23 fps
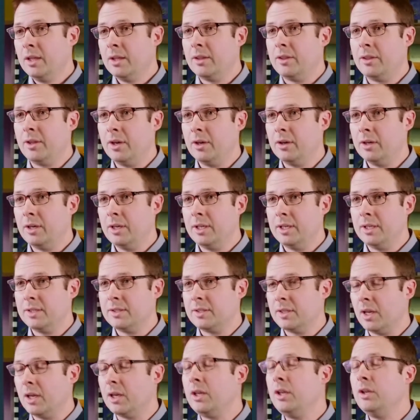There
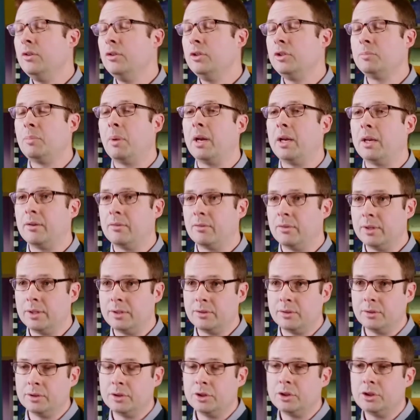is a huge body of
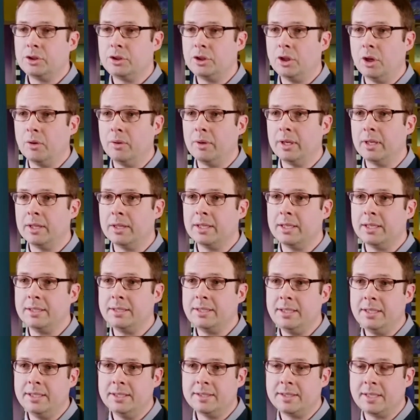research showing that
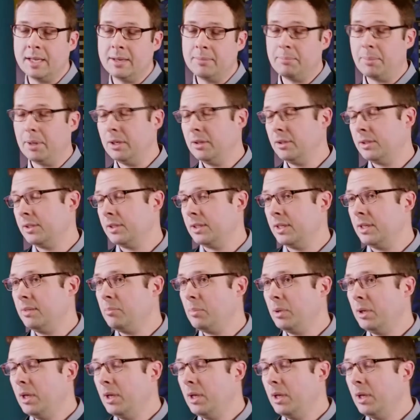teens get better sleep